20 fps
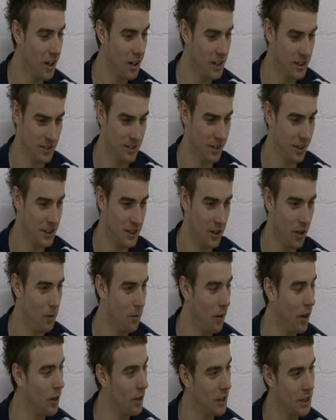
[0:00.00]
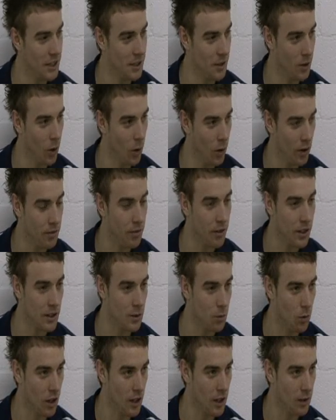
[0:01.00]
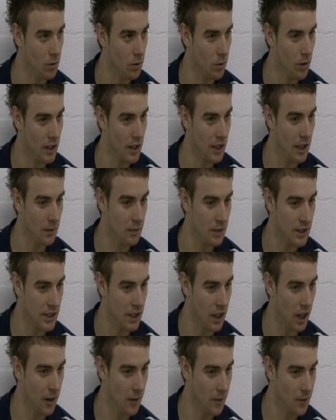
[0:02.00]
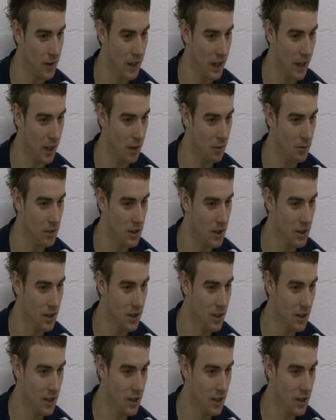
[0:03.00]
I, I, I, saw him on. I didn't know at first why why the game was stopped. Um,